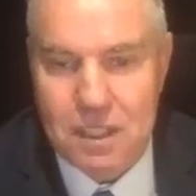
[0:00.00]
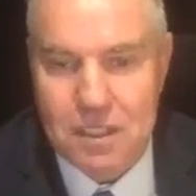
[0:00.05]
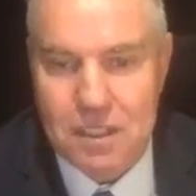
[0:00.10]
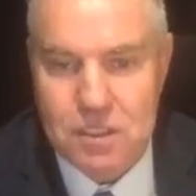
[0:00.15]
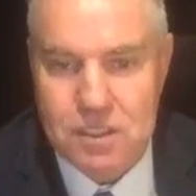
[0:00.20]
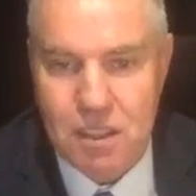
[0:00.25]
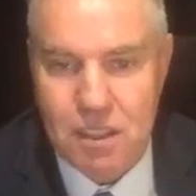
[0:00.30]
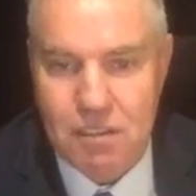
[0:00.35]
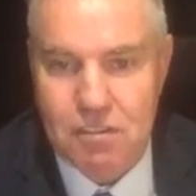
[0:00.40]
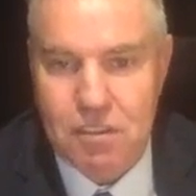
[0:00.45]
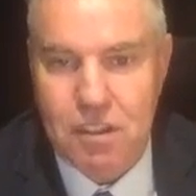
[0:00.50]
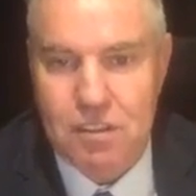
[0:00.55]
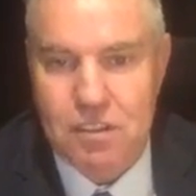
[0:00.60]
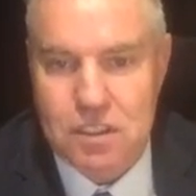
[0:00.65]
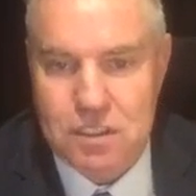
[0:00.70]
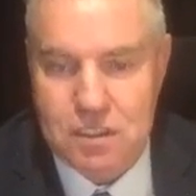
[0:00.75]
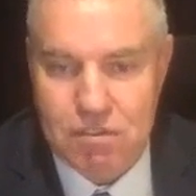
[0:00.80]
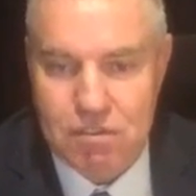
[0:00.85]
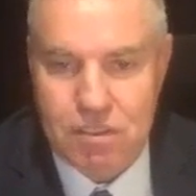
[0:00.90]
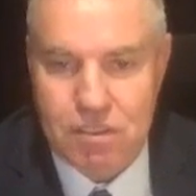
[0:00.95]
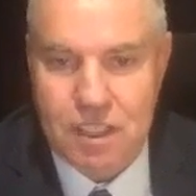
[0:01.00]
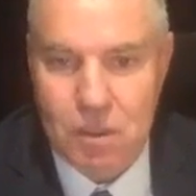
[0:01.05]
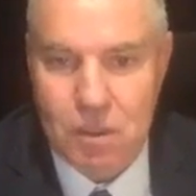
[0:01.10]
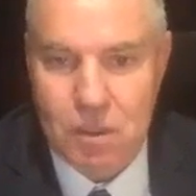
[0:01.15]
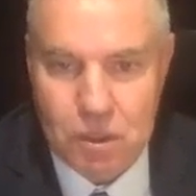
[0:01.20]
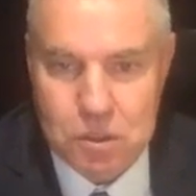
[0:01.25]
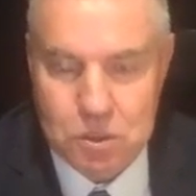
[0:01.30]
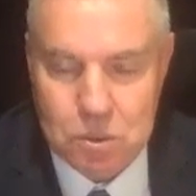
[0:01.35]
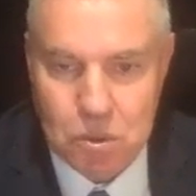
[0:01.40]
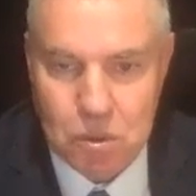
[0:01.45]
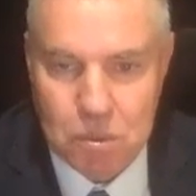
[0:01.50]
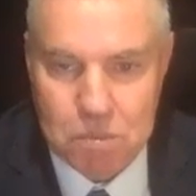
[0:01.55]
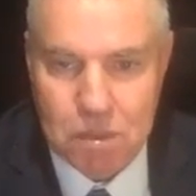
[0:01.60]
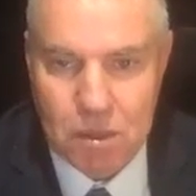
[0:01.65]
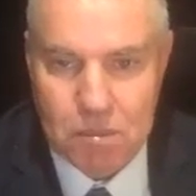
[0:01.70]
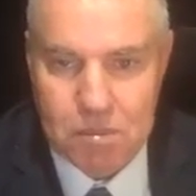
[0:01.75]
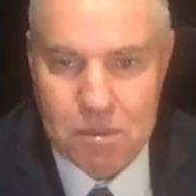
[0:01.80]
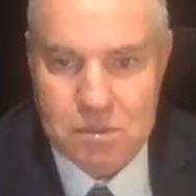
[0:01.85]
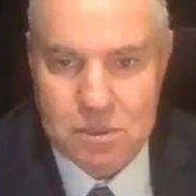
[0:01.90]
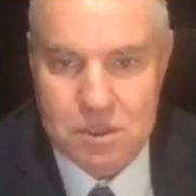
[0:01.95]
months. I've got severe withdrawal
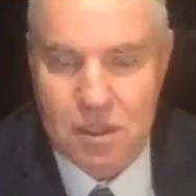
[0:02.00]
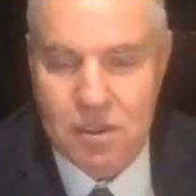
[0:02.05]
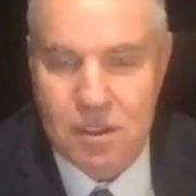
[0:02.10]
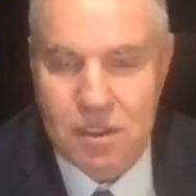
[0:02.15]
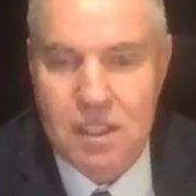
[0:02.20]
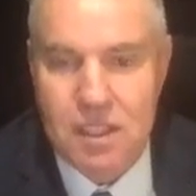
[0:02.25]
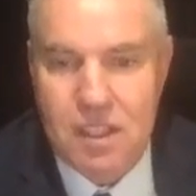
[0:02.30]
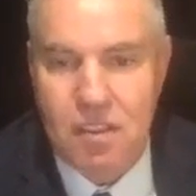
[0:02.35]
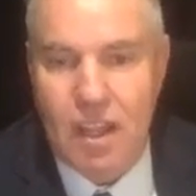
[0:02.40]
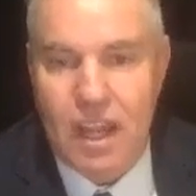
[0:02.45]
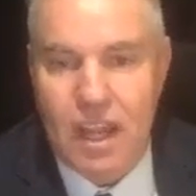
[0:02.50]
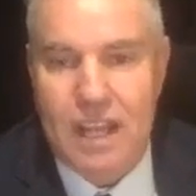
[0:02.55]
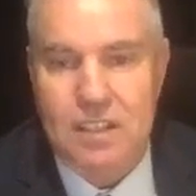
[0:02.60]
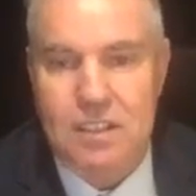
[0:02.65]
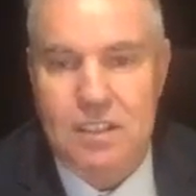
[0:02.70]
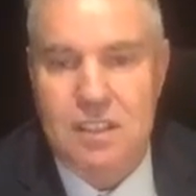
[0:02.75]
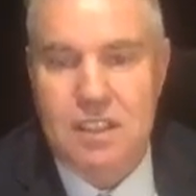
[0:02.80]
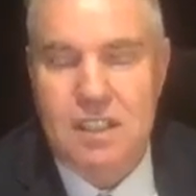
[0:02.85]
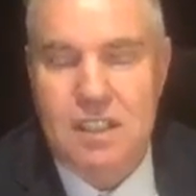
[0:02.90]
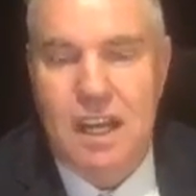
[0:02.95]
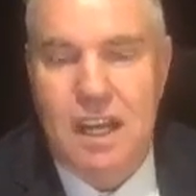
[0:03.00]
problems on that.